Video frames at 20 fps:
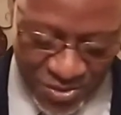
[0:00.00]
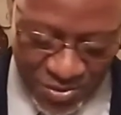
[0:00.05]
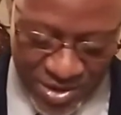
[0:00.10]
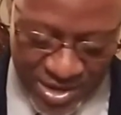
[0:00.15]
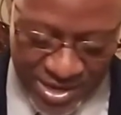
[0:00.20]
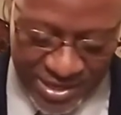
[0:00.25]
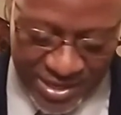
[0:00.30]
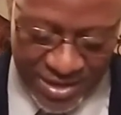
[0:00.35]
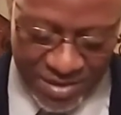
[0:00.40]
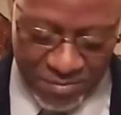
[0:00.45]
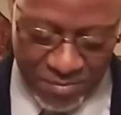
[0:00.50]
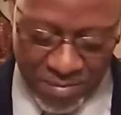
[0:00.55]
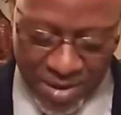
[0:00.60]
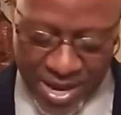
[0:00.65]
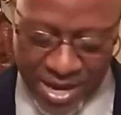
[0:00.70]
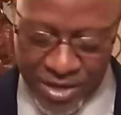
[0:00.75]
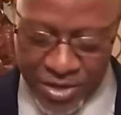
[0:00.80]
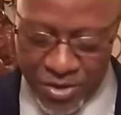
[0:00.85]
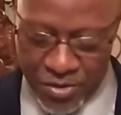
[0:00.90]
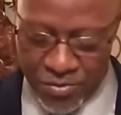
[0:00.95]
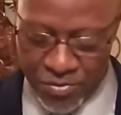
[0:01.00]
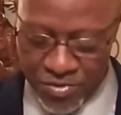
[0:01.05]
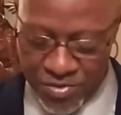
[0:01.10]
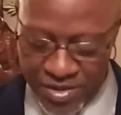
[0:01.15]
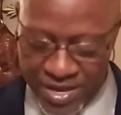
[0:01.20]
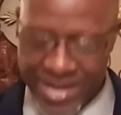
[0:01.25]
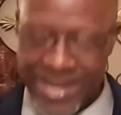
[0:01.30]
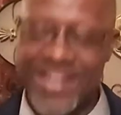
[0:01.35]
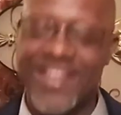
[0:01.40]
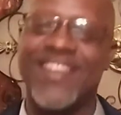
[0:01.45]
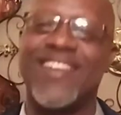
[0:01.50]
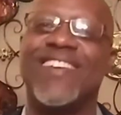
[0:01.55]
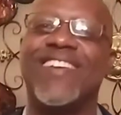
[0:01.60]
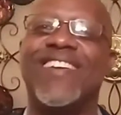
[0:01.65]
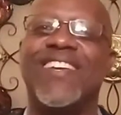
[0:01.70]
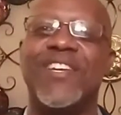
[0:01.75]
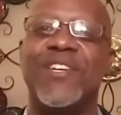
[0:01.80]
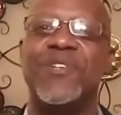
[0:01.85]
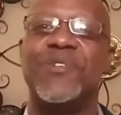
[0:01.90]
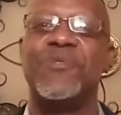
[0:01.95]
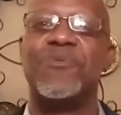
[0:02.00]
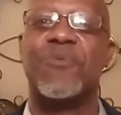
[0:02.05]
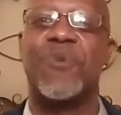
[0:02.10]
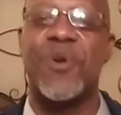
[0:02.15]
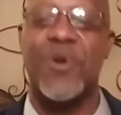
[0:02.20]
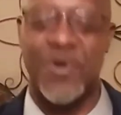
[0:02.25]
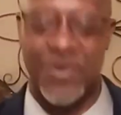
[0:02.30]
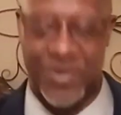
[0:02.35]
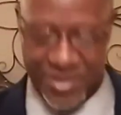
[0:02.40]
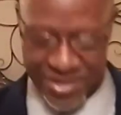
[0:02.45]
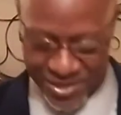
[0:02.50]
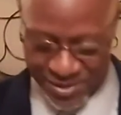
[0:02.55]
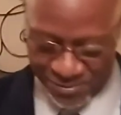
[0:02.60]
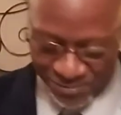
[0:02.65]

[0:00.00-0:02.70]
he can make you think he's worthy.